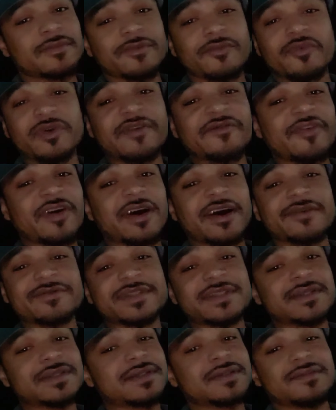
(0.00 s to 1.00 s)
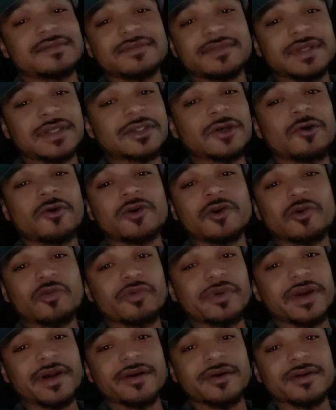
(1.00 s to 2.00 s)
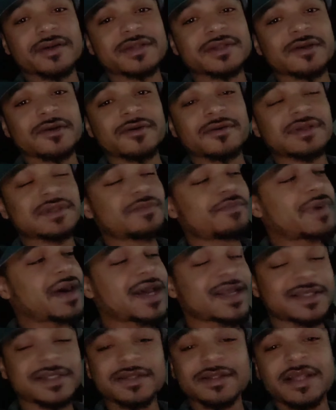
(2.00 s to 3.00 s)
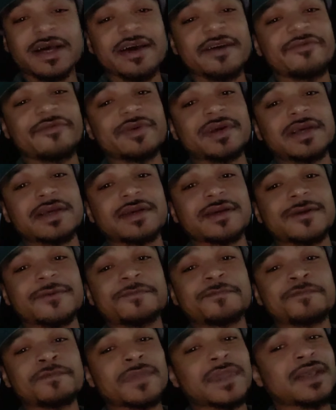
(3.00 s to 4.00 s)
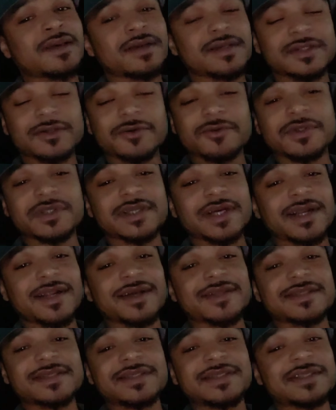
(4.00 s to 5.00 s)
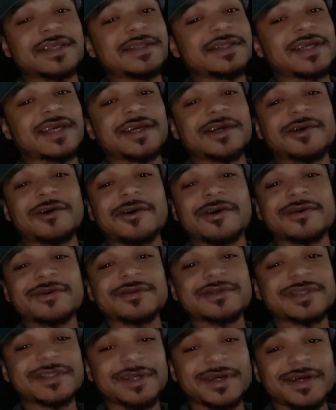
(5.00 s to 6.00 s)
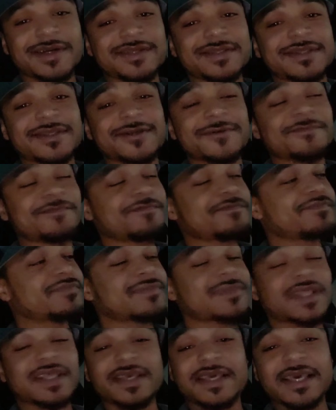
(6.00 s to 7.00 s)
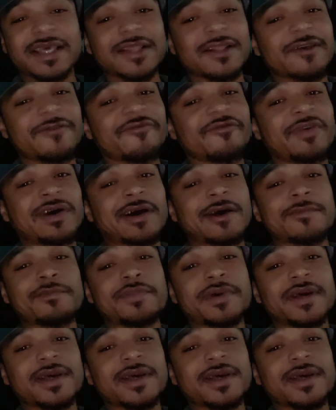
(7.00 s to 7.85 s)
revives his whole career. So he's back to life again. So shout out to CJ Gardner-Johnson, getting them 5